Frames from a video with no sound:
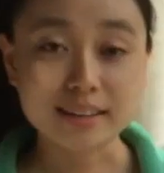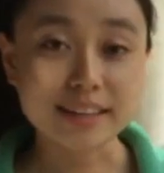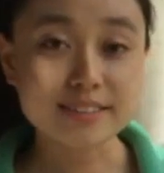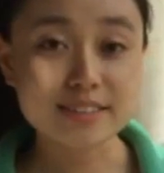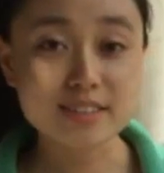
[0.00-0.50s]

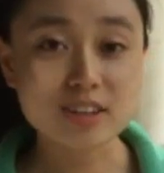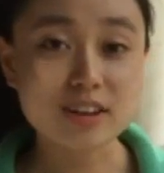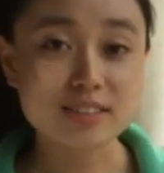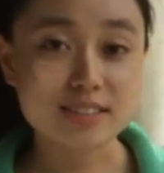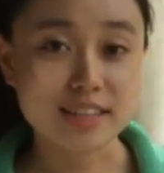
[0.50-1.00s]
Lenz's
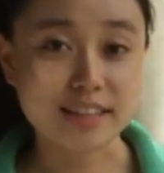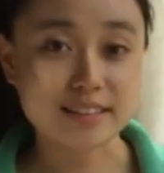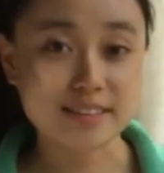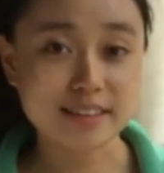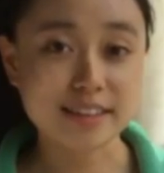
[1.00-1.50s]
law
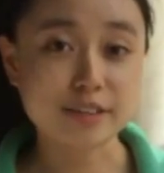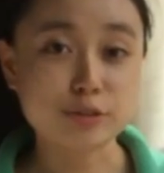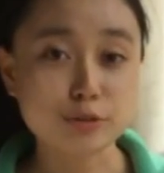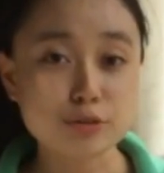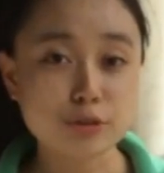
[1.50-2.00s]
states that the
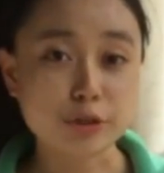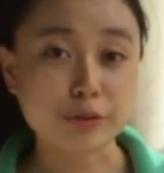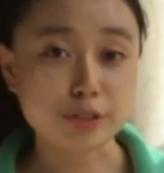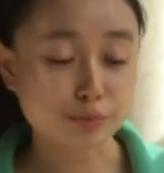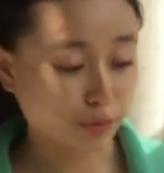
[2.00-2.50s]
induced
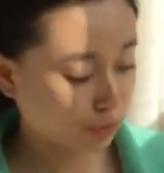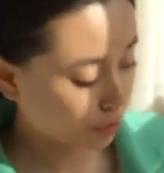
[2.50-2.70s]
current will